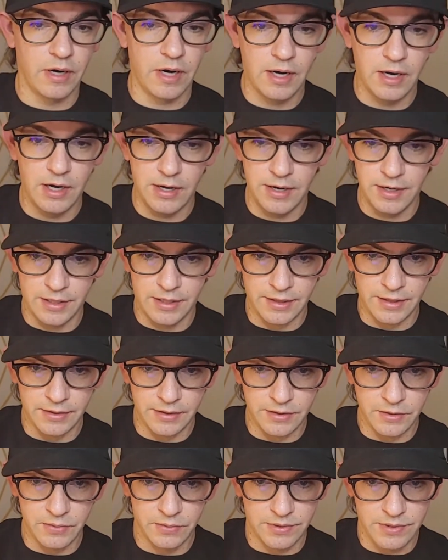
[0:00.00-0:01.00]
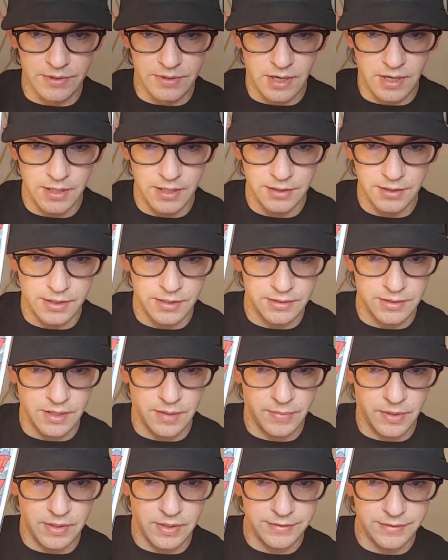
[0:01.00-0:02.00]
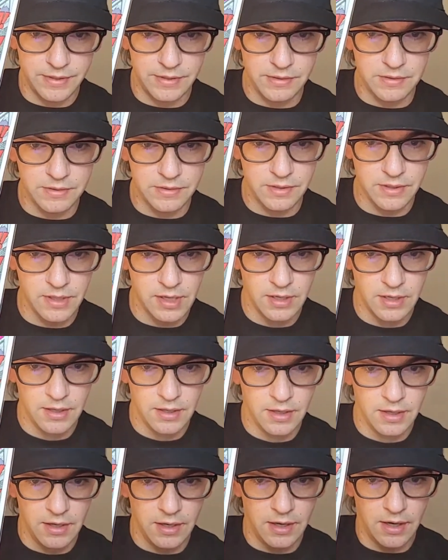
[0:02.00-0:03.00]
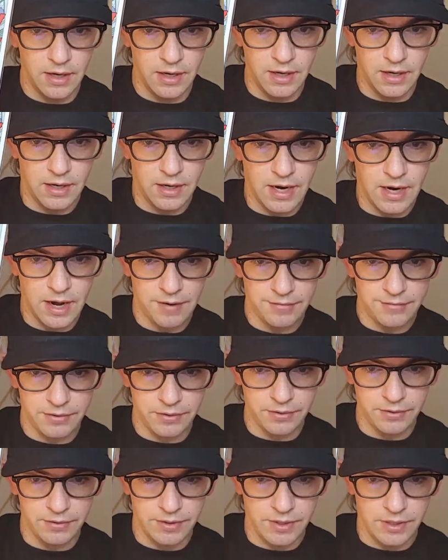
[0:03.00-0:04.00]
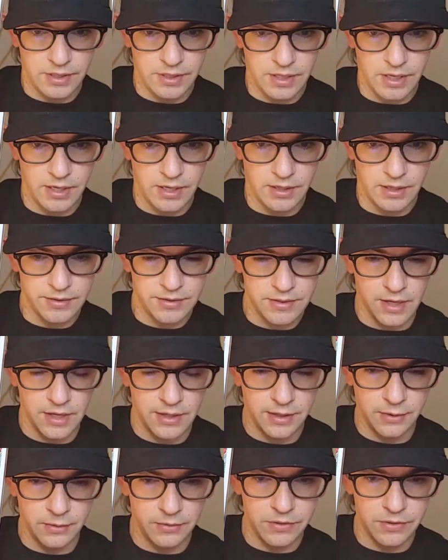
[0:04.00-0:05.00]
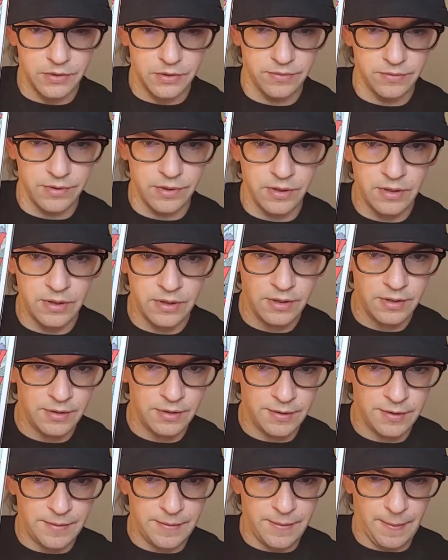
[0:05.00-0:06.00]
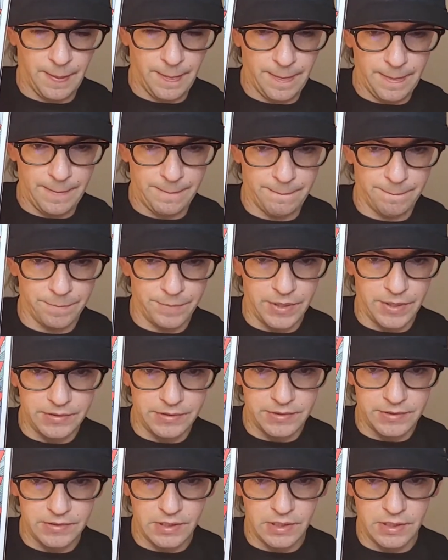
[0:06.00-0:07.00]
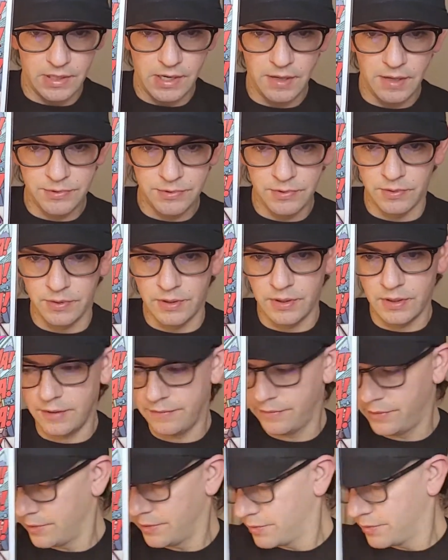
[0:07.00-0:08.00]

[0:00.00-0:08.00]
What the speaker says: I didn't get this one signed because I bought this after the signing was over. But absolutely love this